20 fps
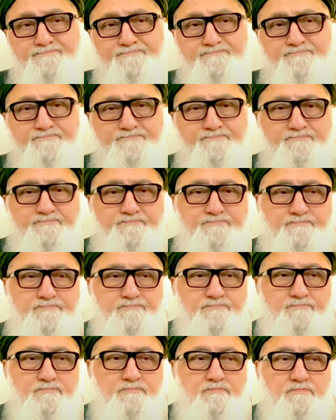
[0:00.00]

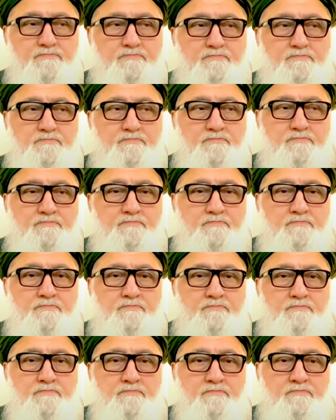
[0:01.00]

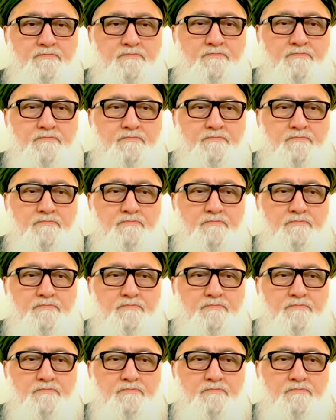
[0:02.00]
Nobody speaks.